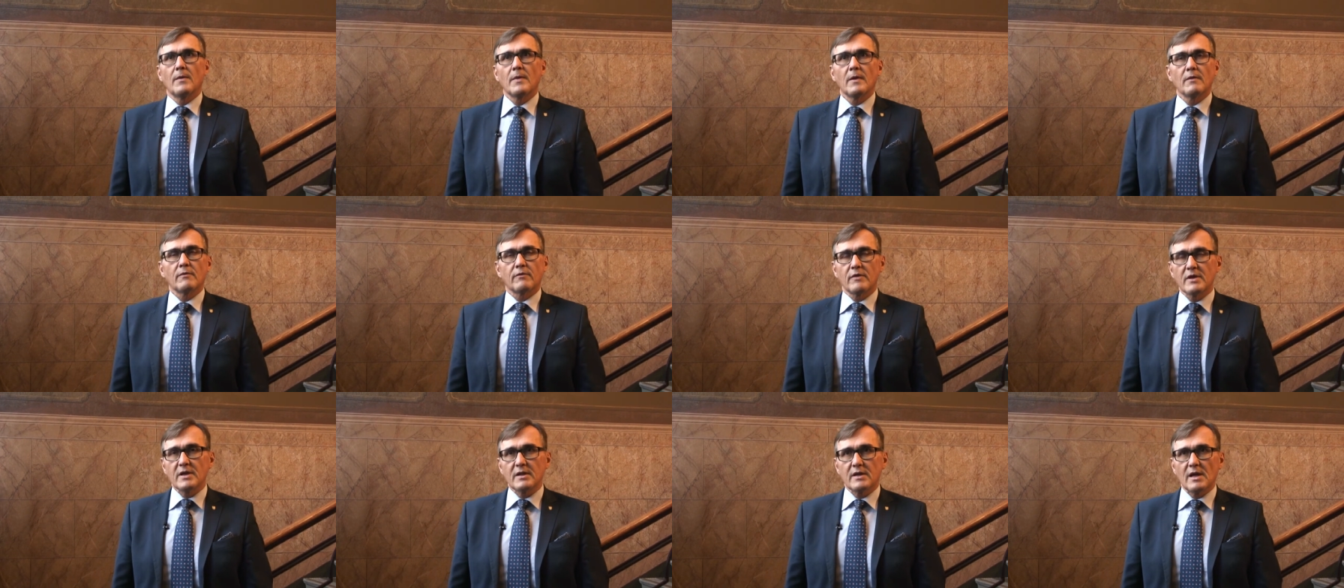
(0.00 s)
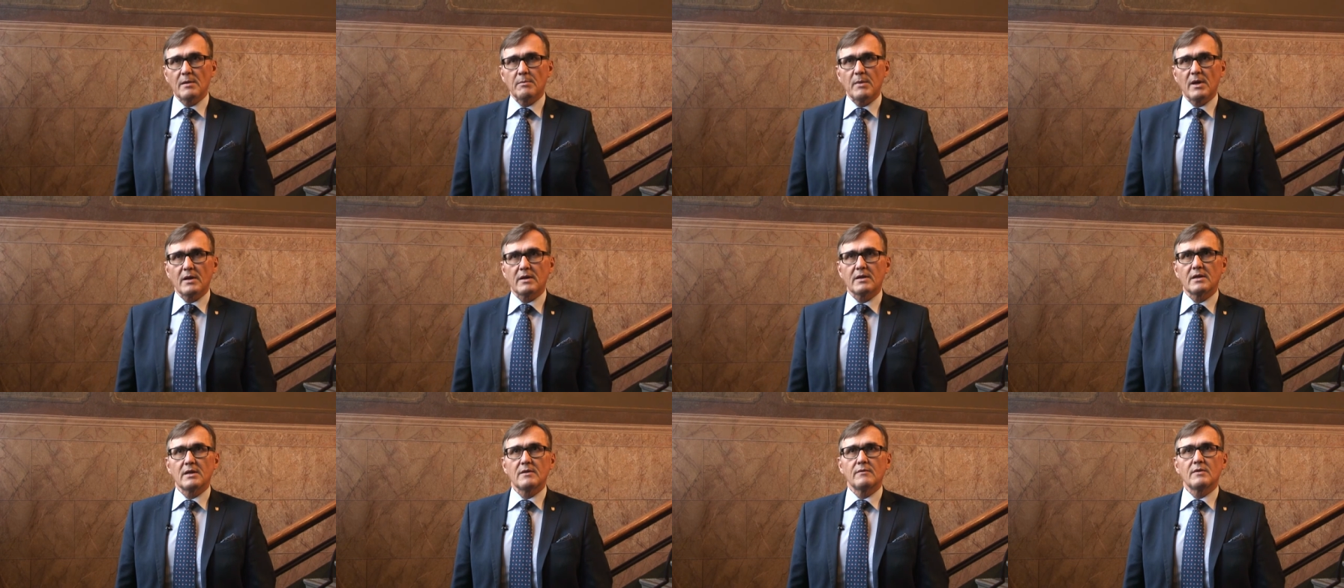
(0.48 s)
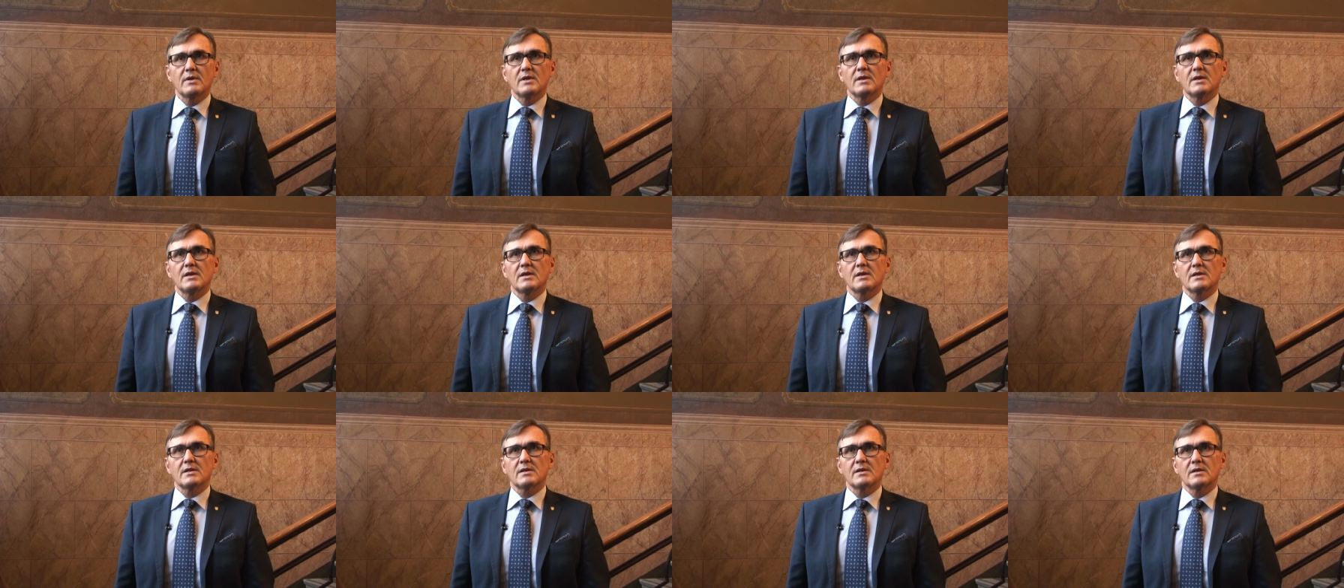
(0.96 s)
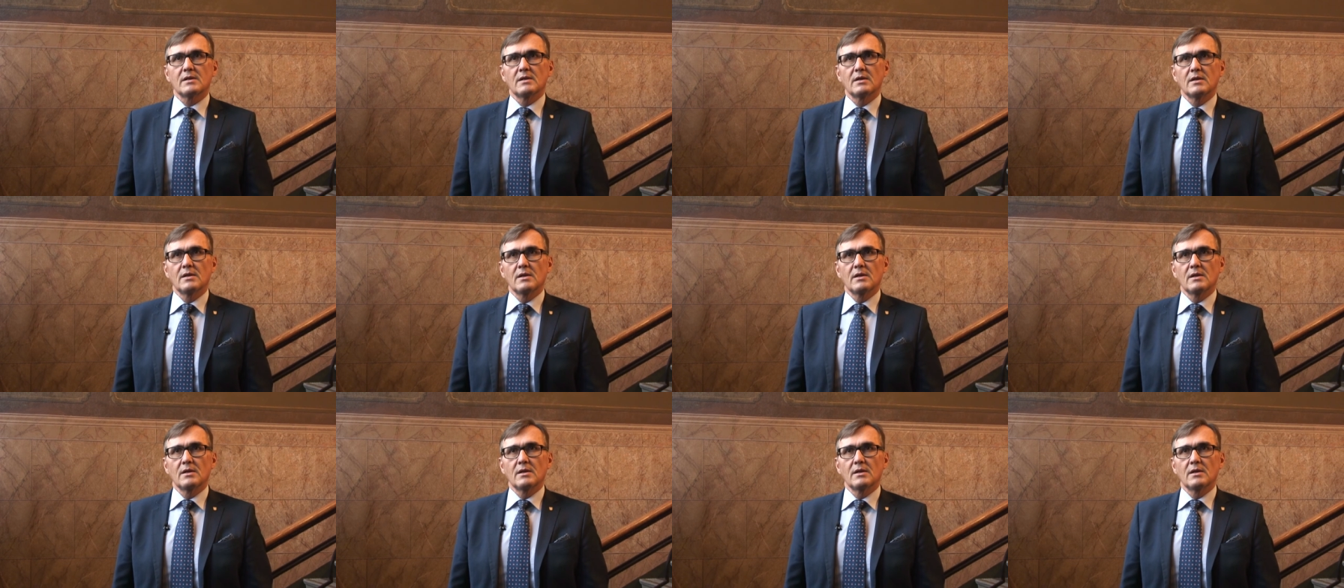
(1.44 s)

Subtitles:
free time activities,